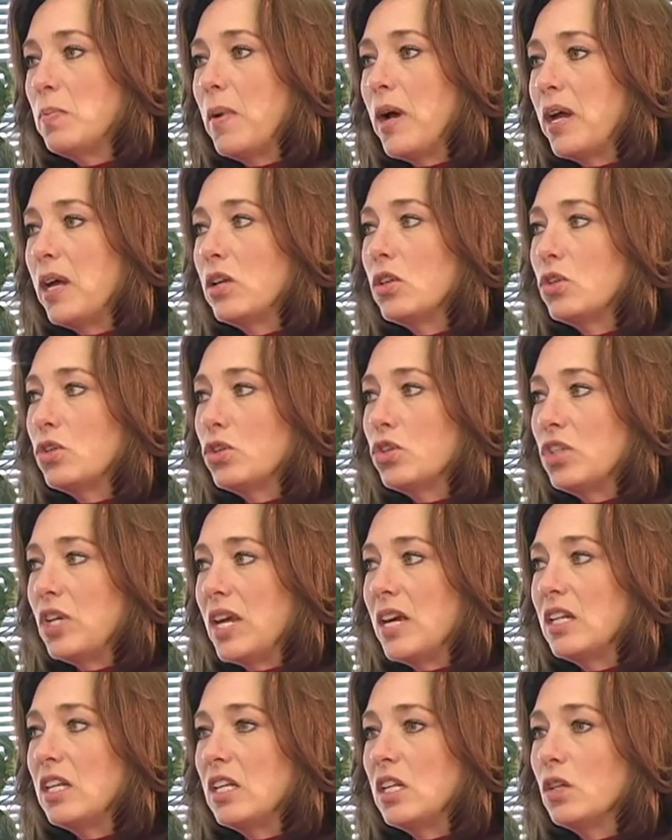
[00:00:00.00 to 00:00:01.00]
my
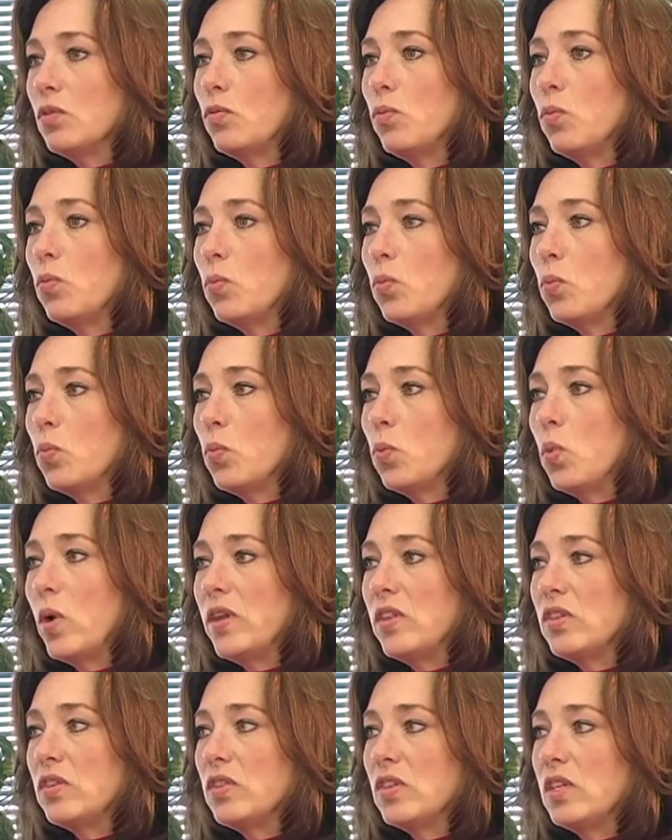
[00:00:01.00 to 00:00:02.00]
understanding of
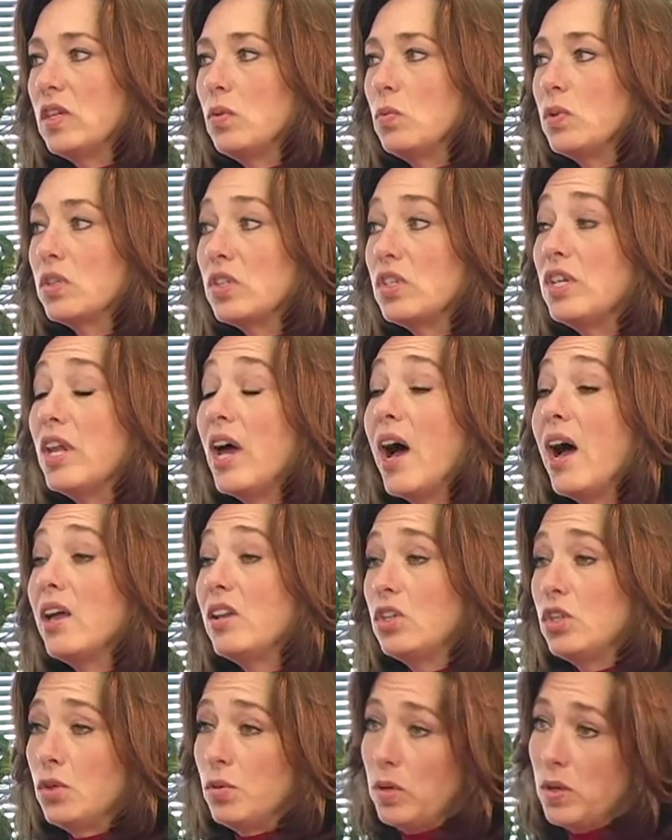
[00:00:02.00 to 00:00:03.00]
what the city was
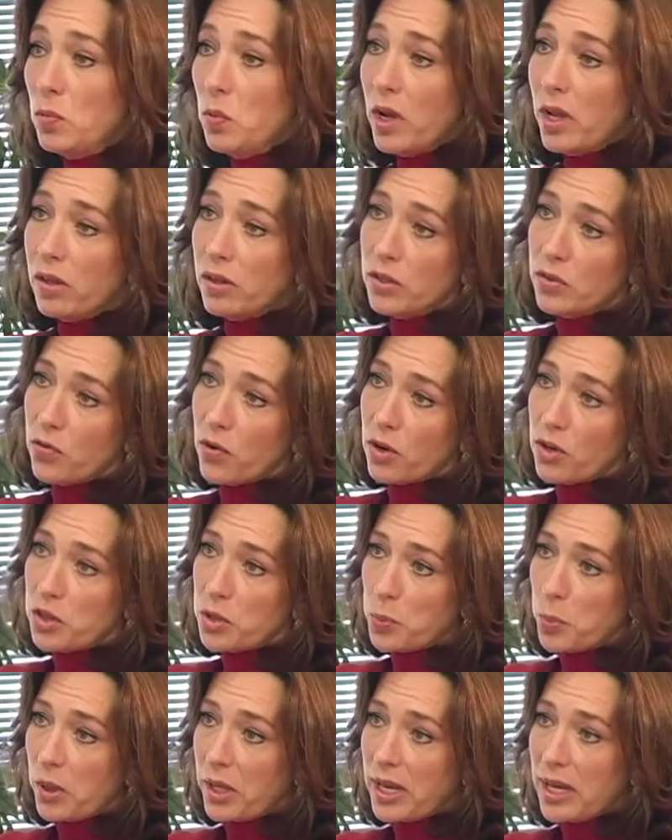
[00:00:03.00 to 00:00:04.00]
not doing well as far
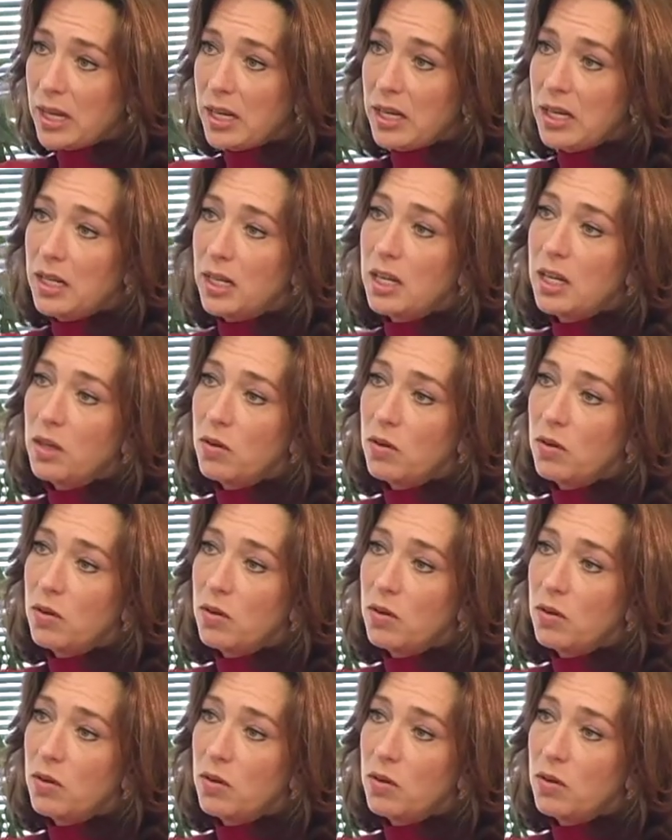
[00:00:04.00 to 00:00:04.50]
as planning and